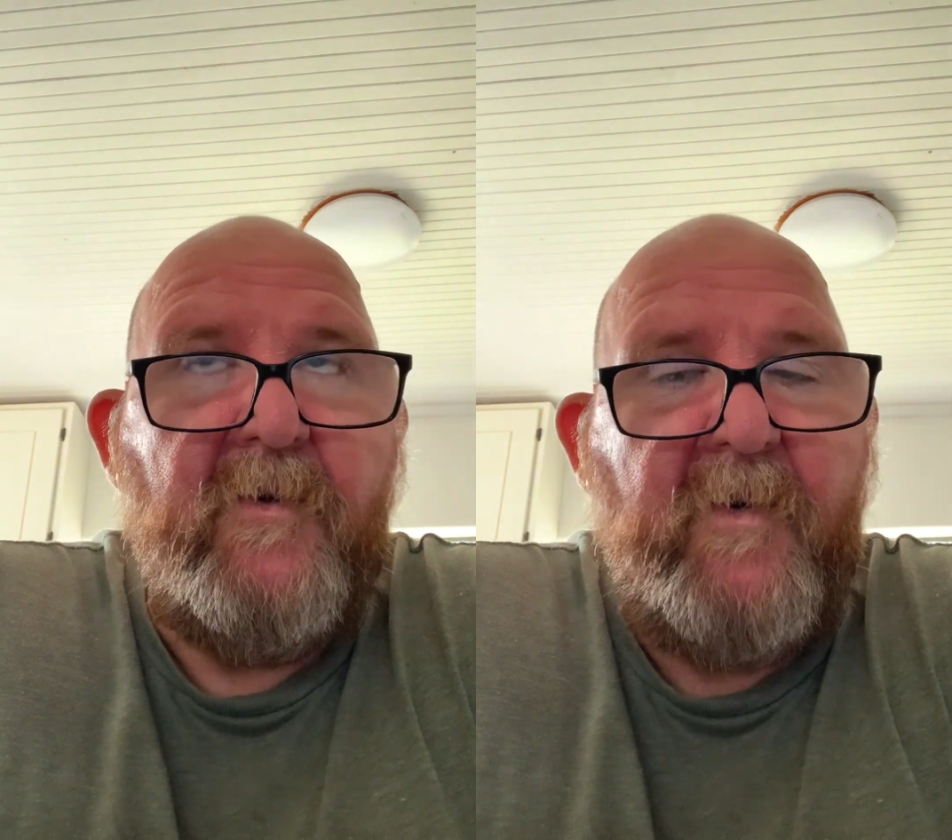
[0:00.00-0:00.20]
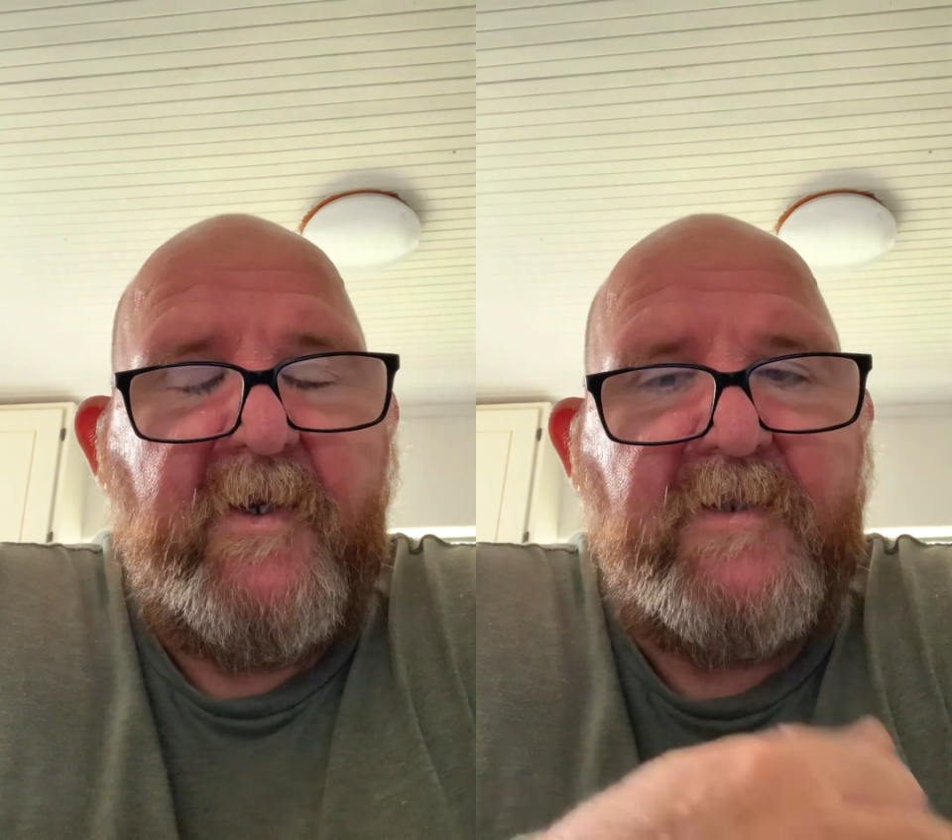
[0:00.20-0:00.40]

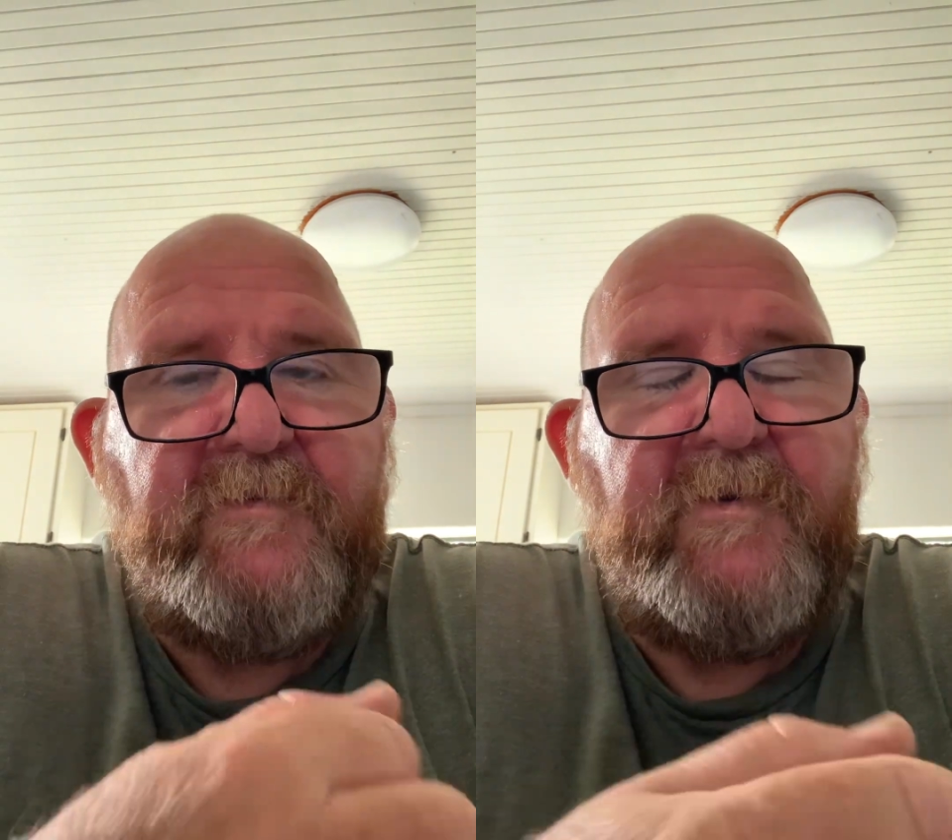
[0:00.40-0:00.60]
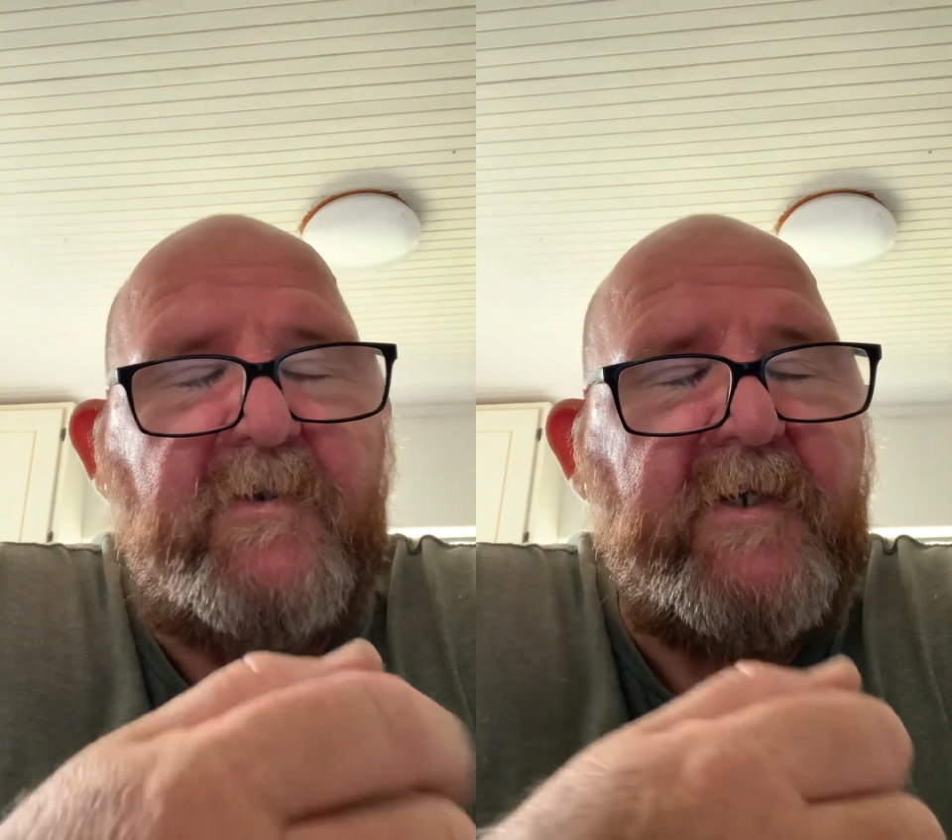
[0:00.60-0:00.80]
Whereas if
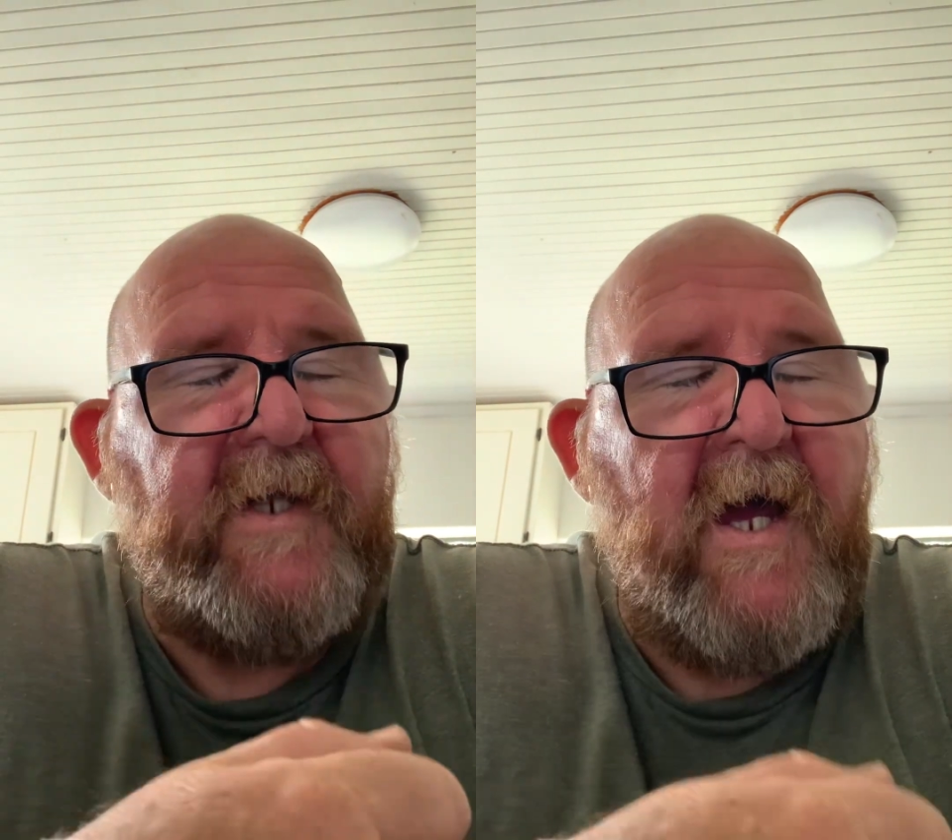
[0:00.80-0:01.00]
we look at